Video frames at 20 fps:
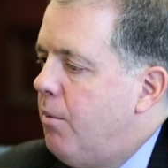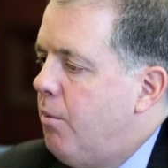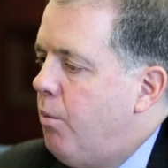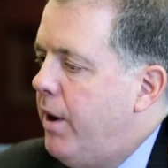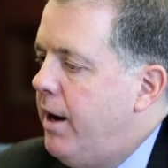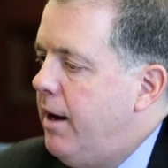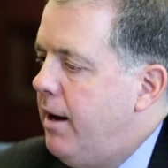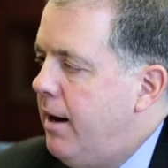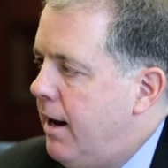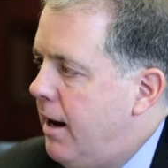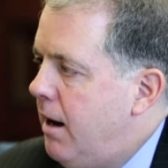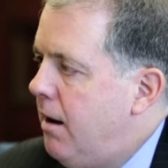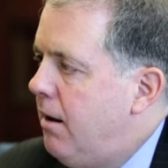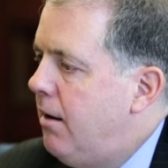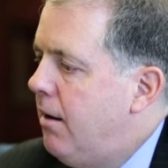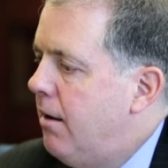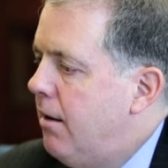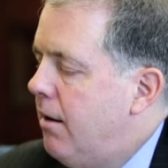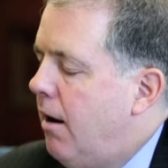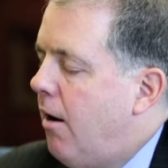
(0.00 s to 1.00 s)
We
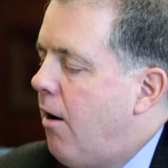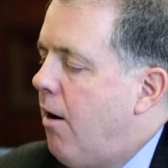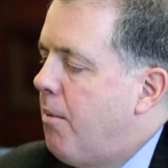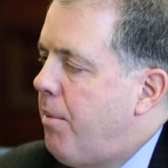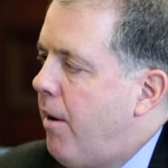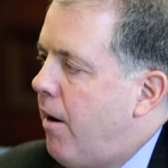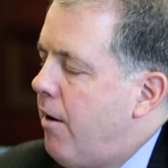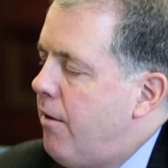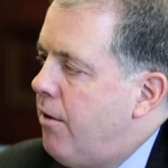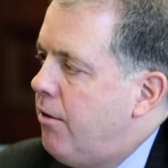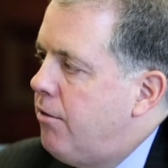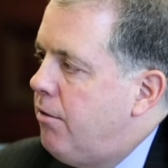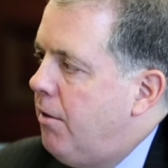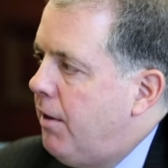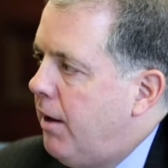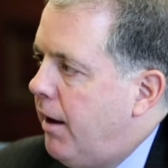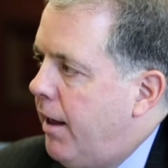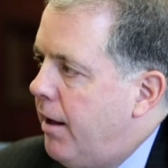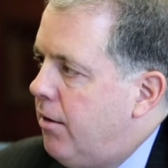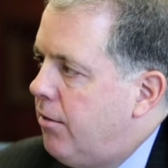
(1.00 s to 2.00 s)
need our partners in
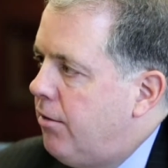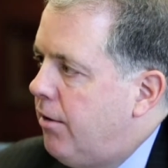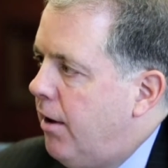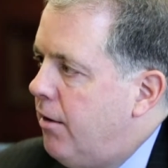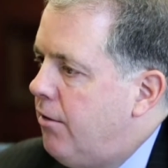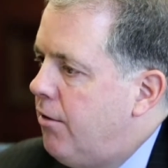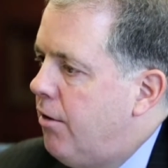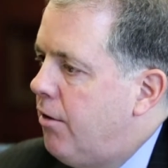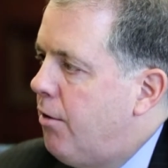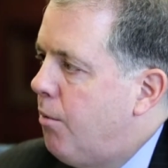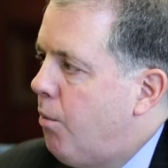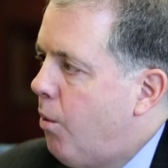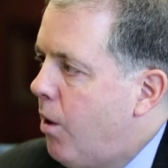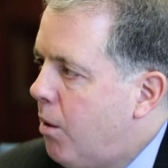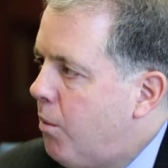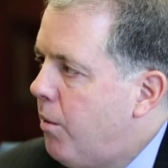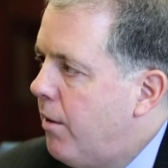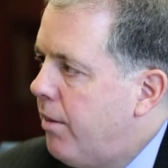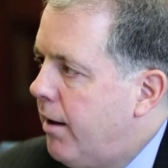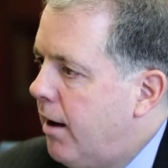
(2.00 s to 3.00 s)
the legislature to
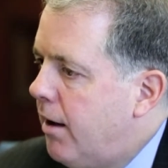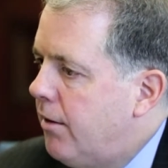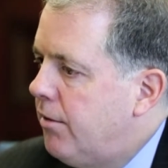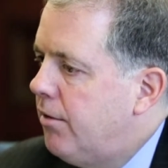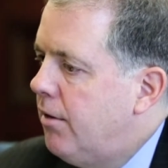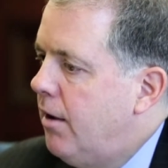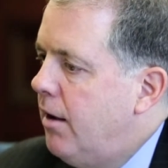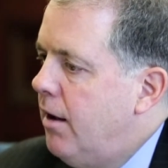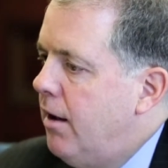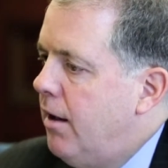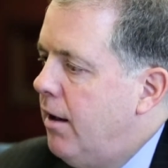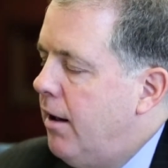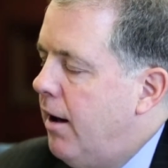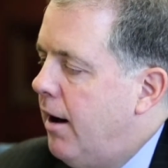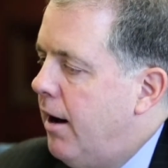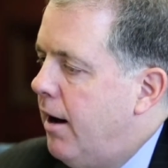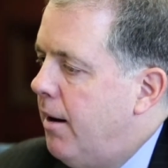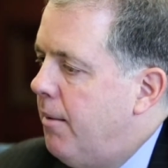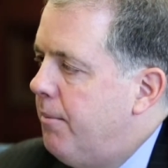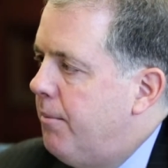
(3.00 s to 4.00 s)
work with us
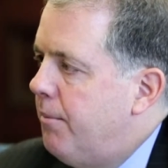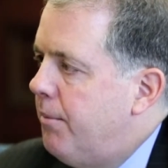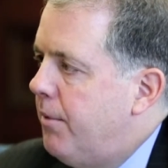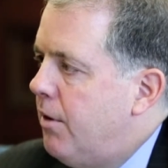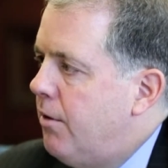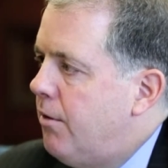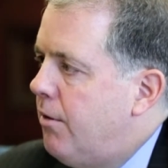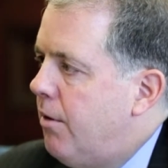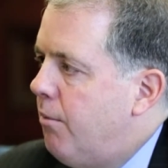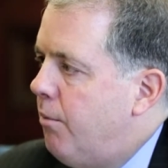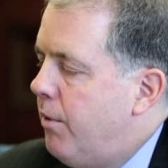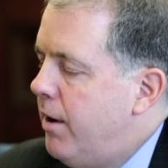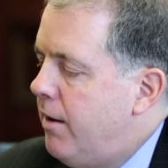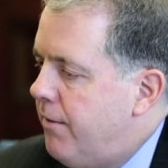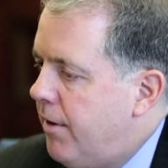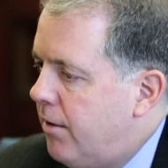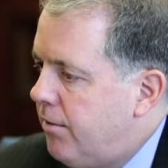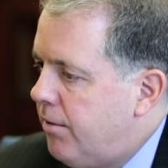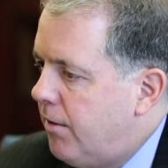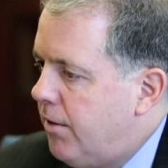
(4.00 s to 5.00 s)
to
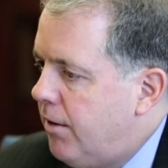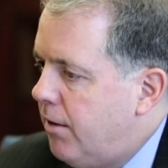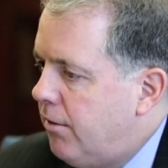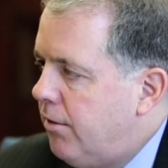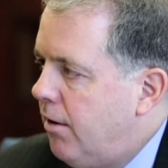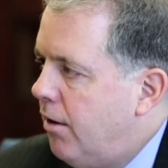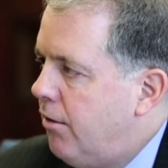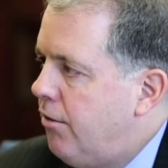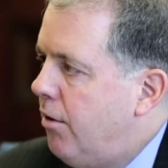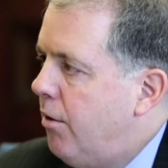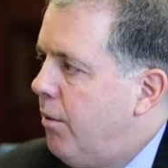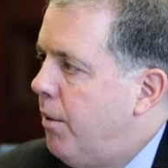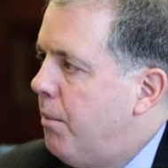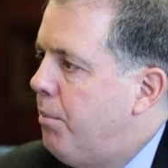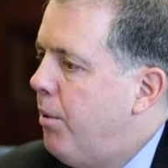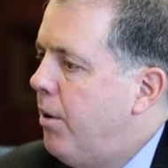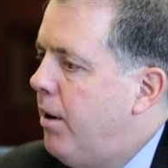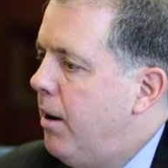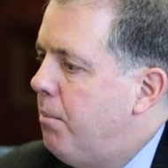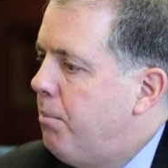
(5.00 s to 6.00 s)
revisit this issue and
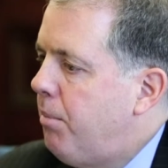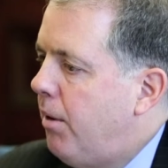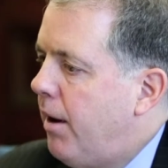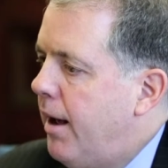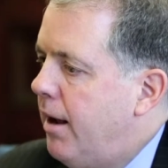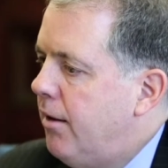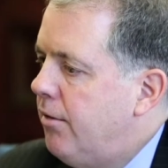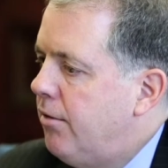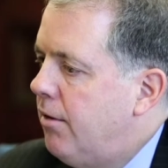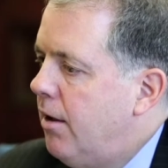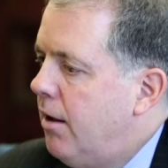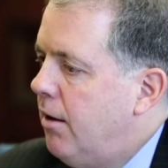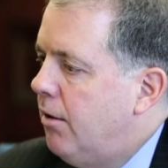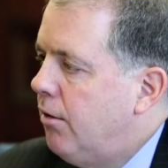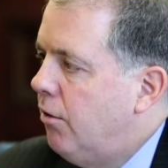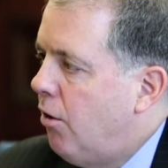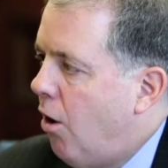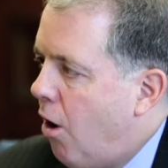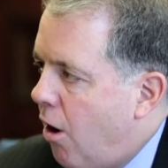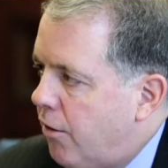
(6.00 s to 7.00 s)
put in place
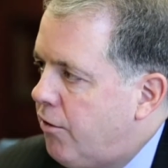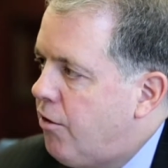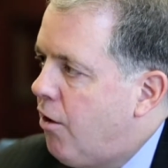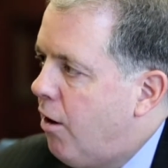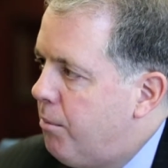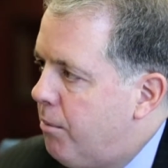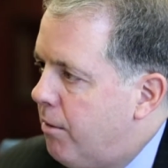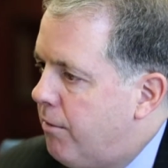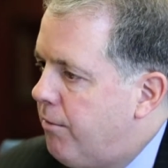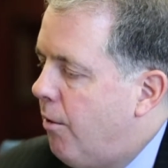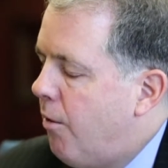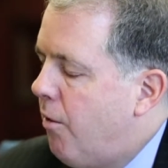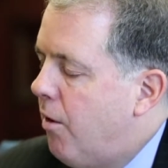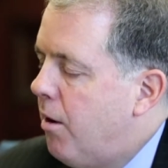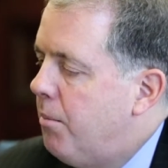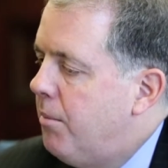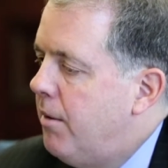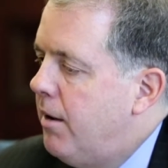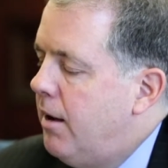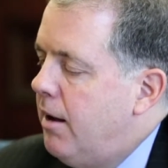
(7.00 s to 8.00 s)
long-term
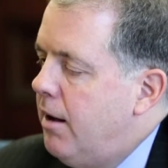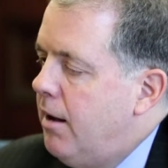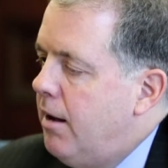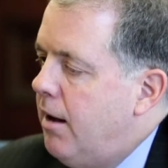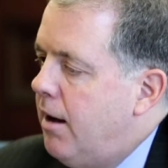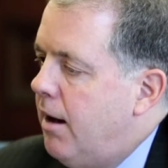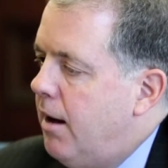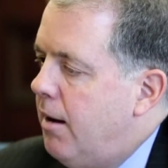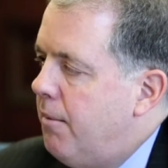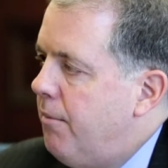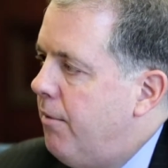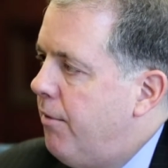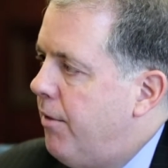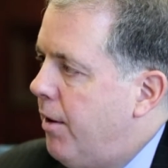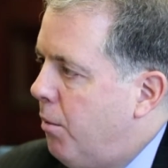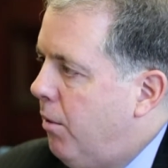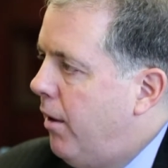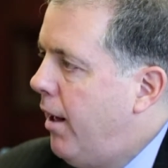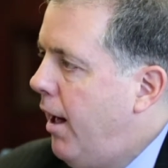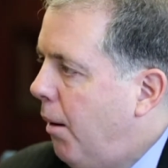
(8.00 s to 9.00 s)
reform
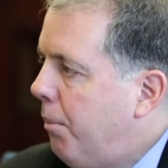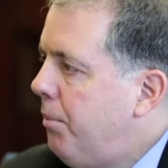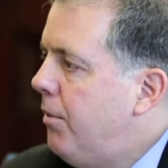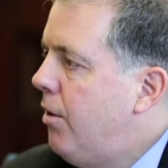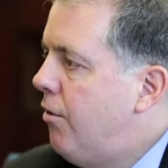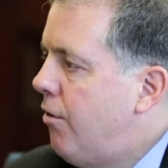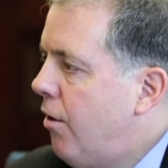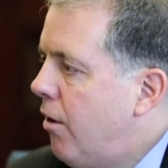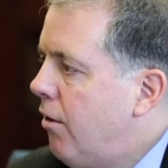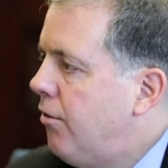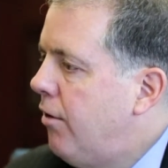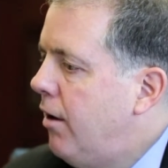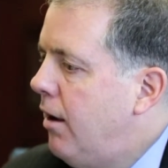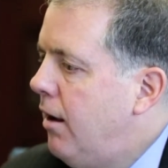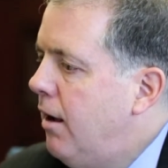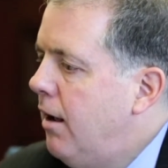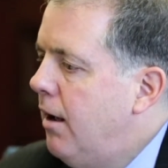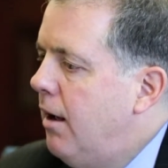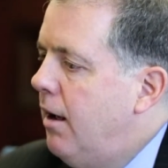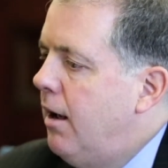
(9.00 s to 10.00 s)
that will help New
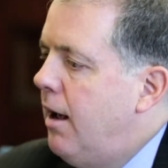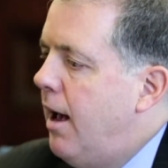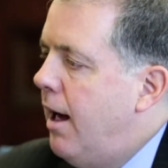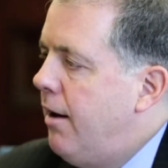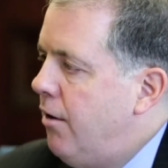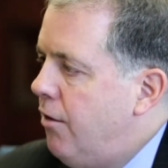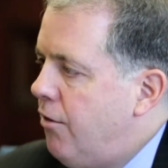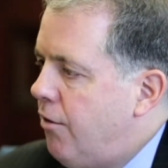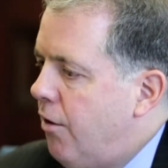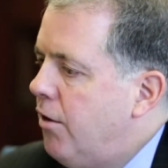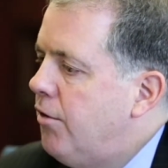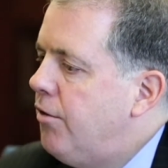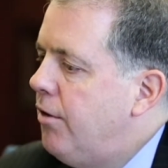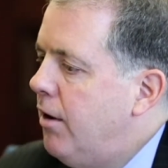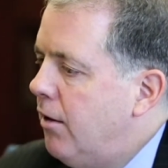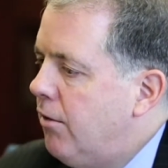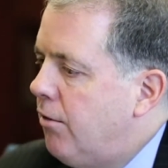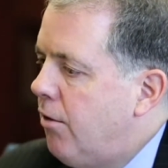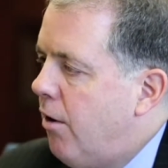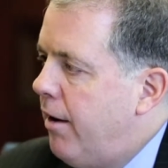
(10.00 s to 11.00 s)
Jersey and New
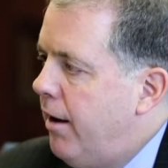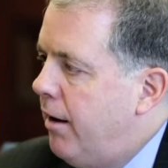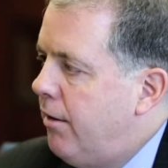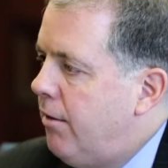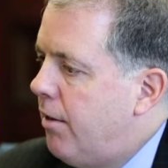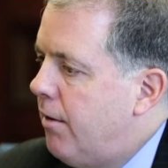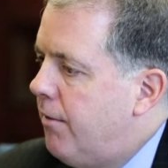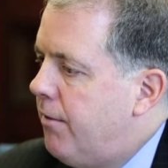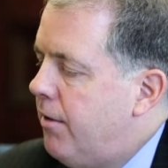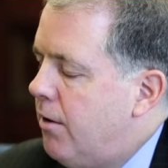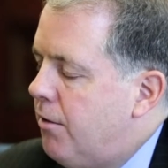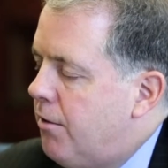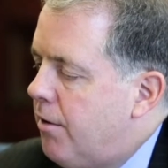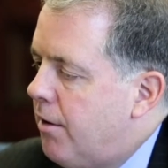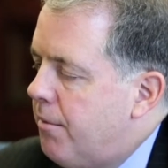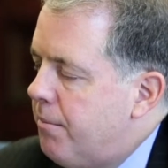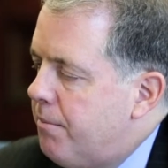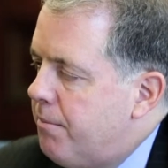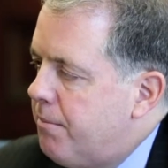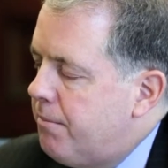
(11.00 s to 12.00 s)
Jerseyans on into the future.